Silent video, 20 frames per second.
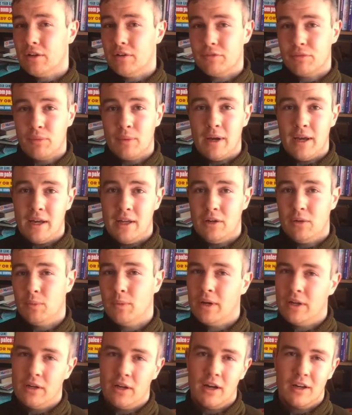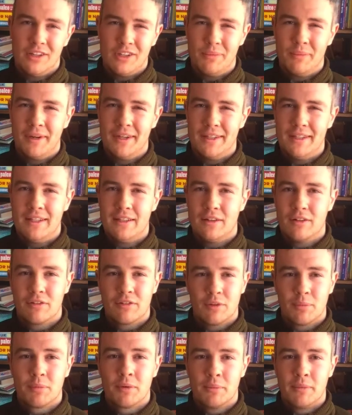of when and when not you might need to
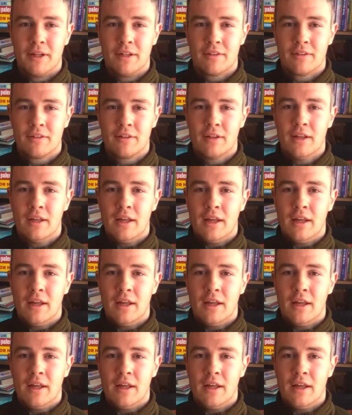supplement.